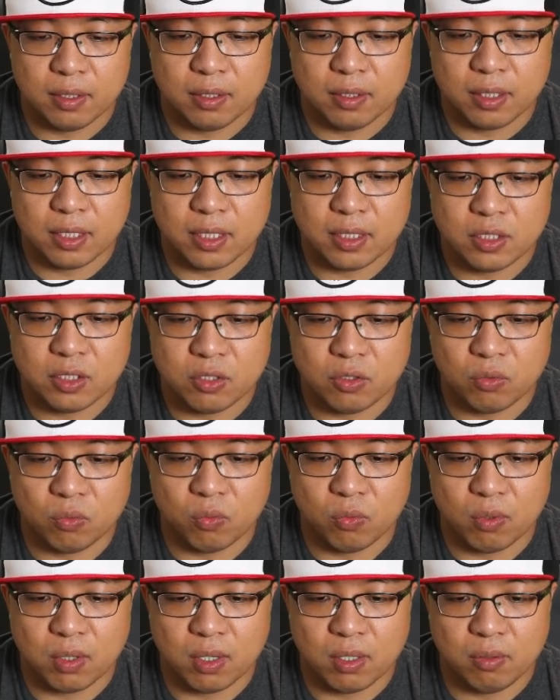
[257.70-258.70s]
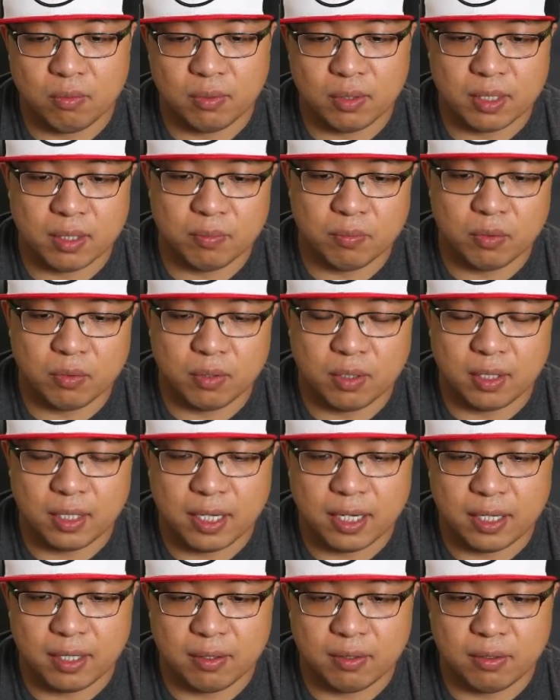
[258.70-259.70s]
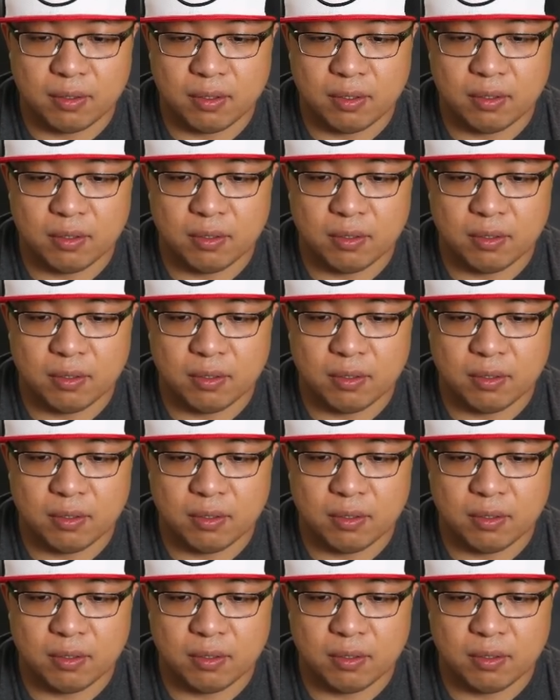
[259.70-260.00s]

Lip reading: h1, we can put the header.